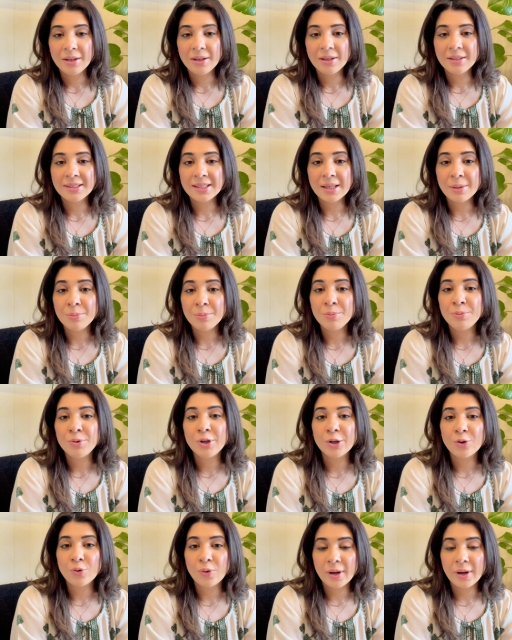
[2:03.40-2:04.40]
Some
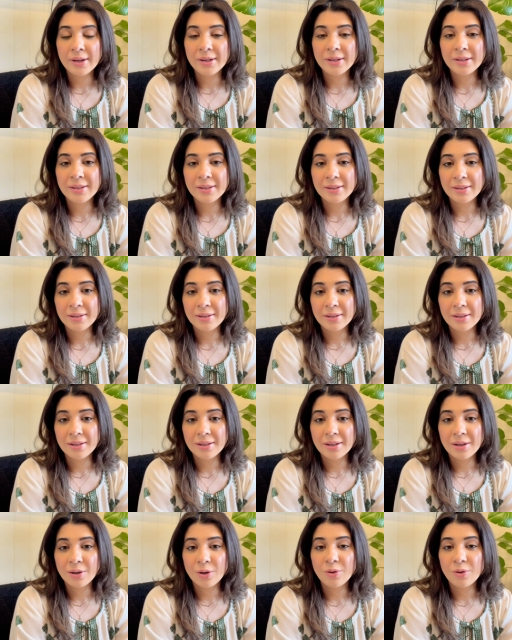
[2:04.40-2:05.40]
require
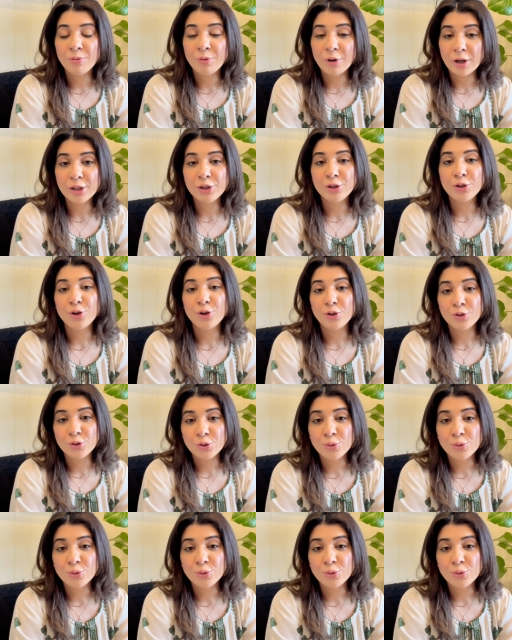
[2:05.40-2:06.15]
one,